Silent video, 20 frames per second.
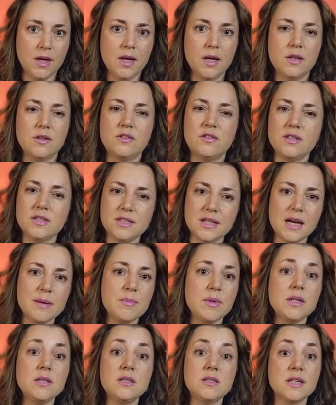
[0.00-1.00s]
The
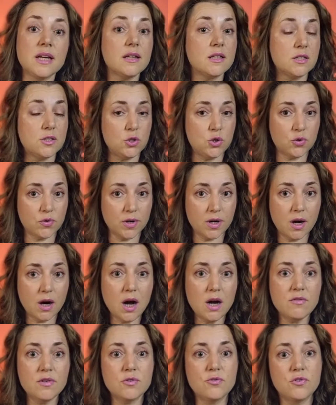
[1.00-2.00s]
time it takes to
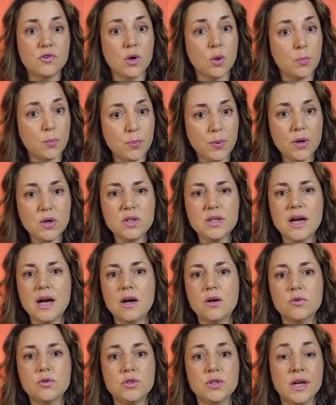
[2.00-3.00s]
recover from
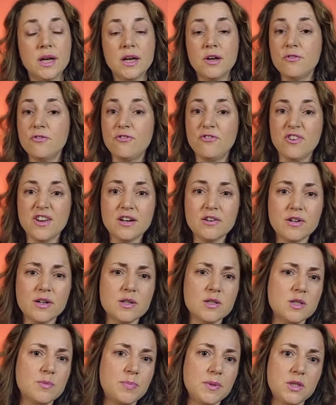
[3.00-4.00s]
burnout
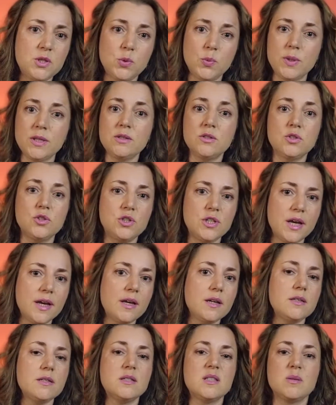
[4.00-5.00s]
varies between
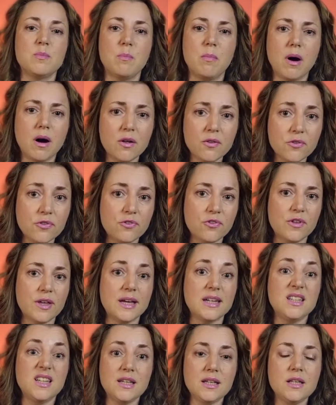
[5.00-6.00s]
days, months,
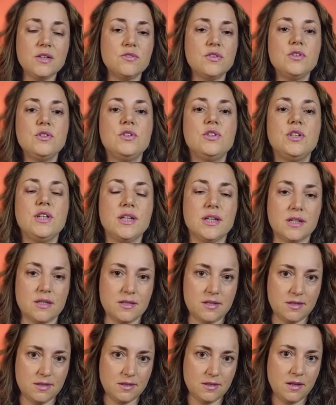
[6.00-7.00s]
and even
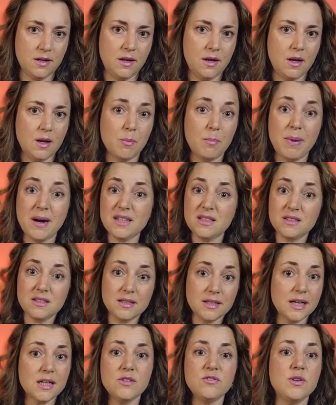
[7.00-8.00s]
years. But
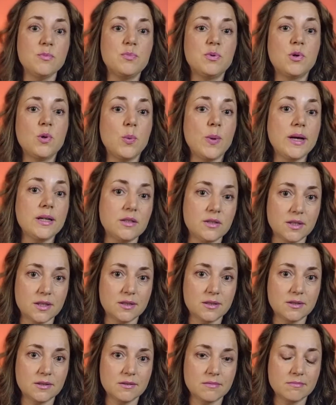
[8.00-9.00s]
can we prevent
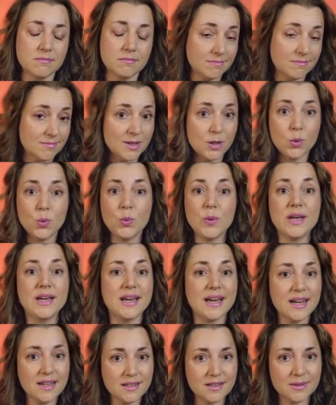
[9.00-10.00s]
it? We
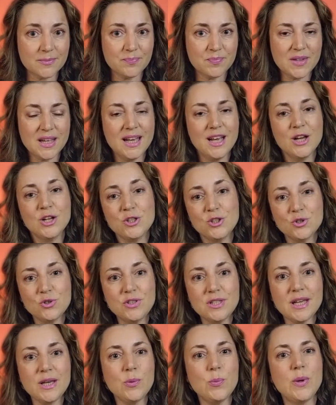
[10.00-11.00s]
can.
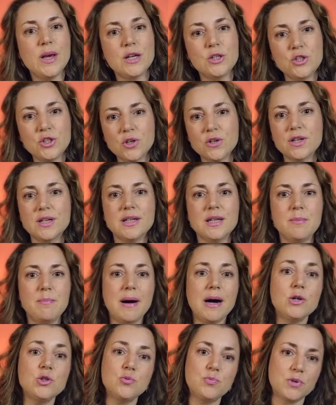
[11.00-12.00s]
Today we are talking
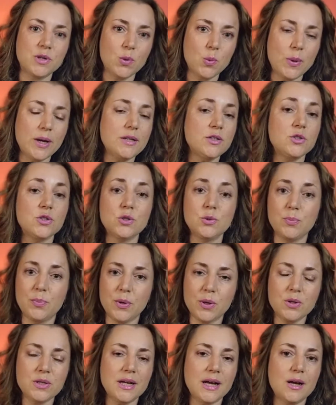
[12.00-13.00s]
about preventing
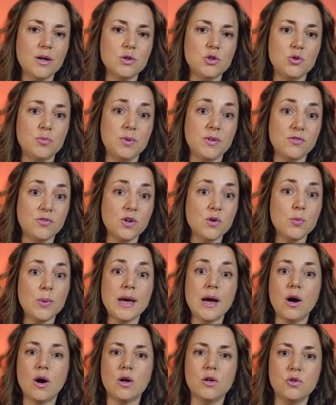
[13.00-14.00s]
burnout before we
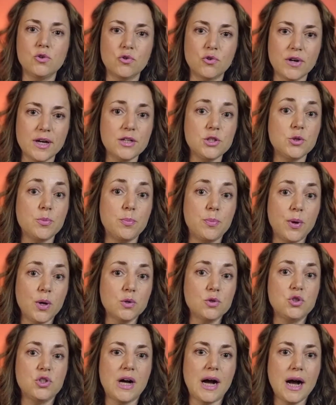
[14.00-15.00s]
are already
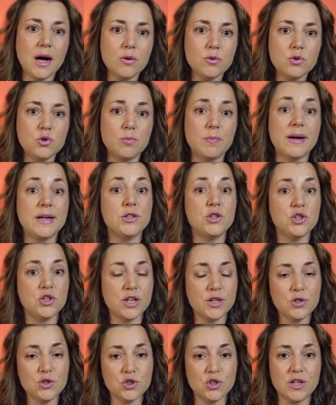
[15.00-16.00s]
burned out by
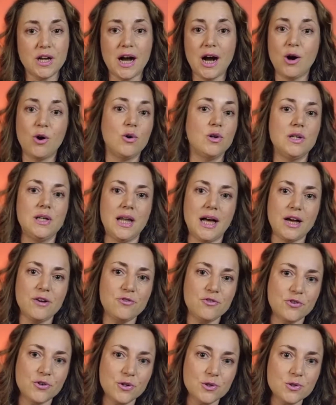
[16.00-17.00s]
changing our
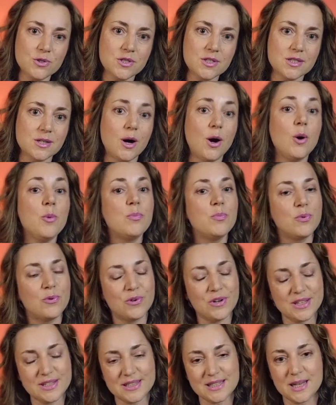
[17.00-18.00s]
life rules or
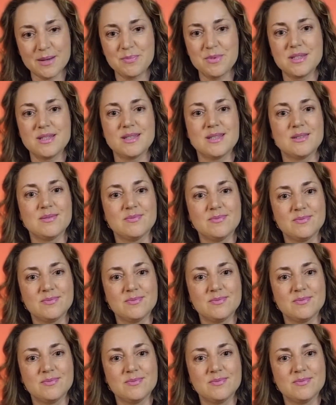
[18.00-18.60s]
precepts.